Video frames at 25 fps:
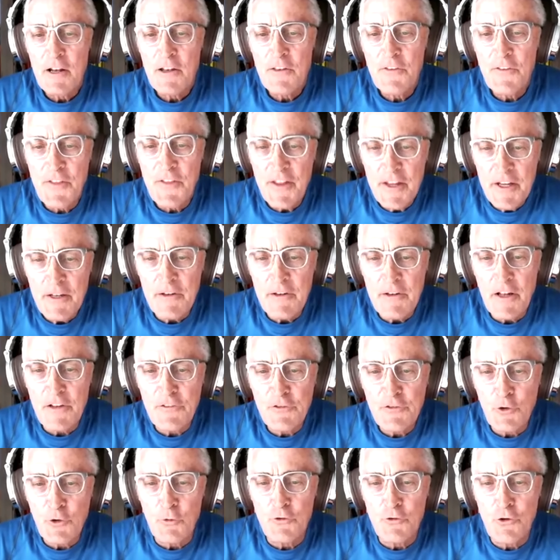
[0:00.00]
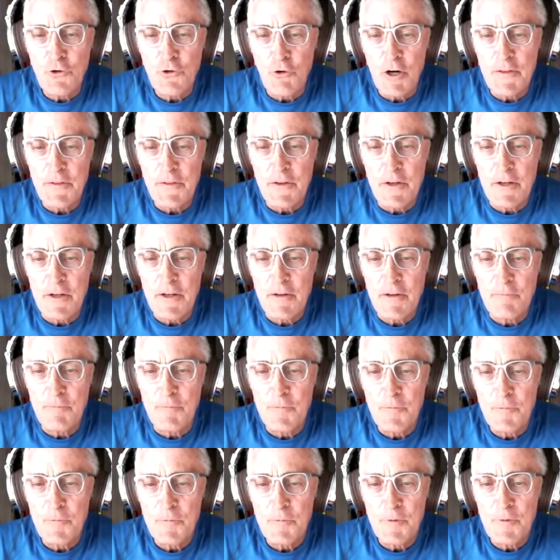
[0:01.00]
then let's go join the
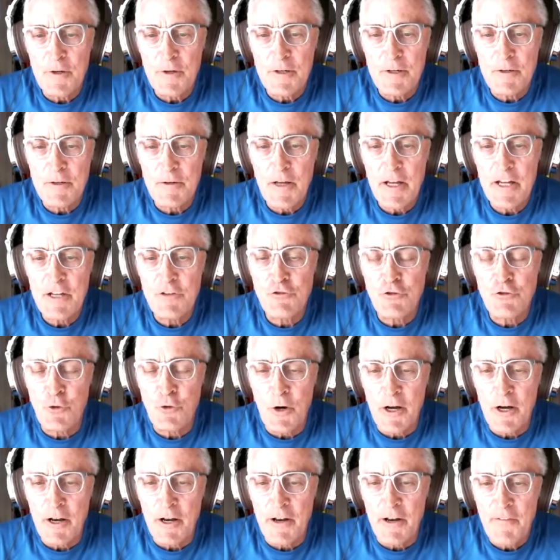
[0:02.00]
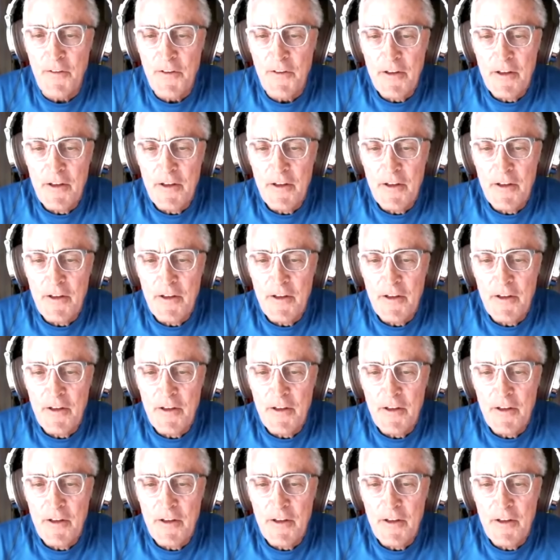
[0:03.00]
uh, HOA